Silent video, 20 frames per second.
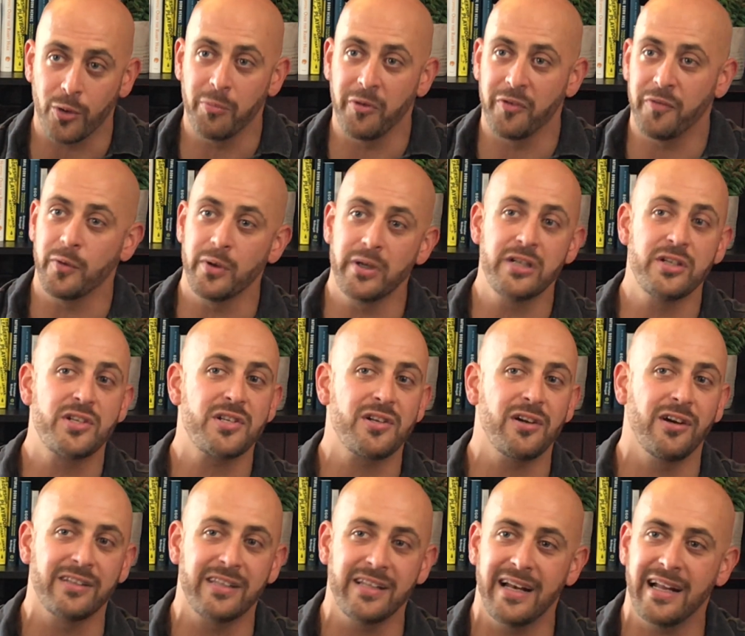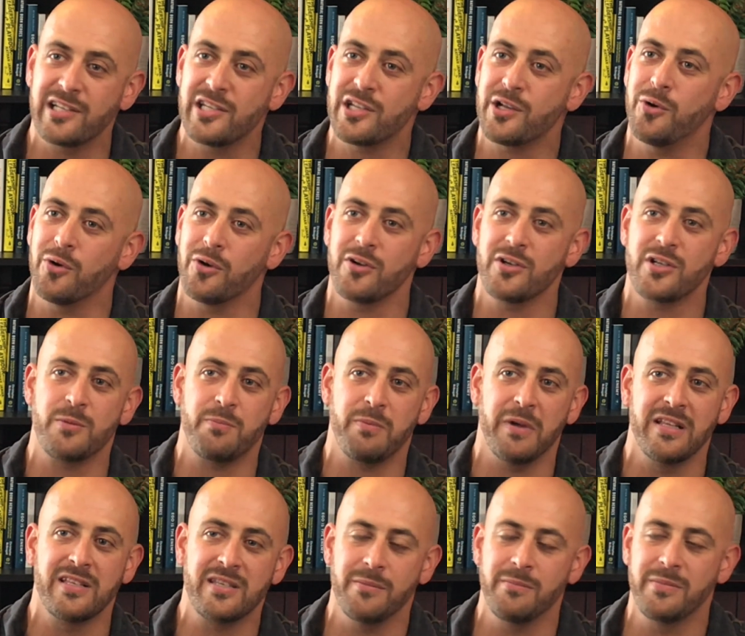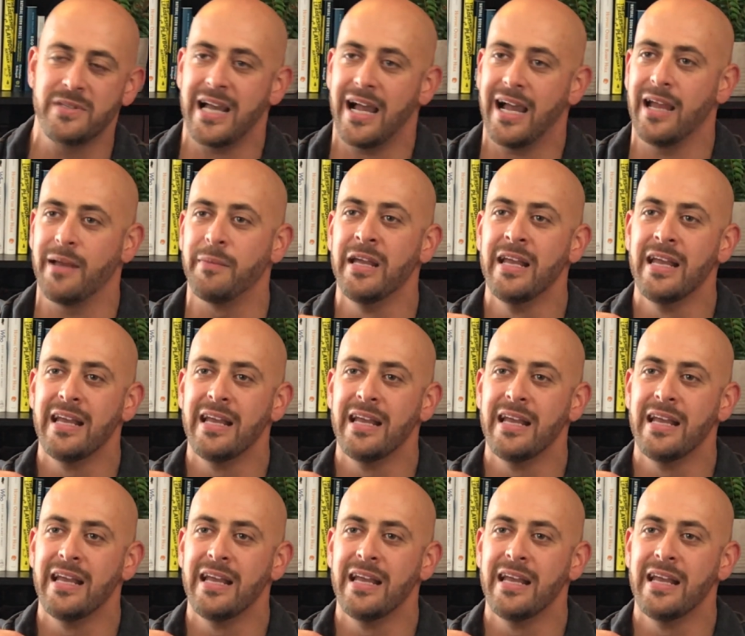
Before you start the next quarter, spend some time.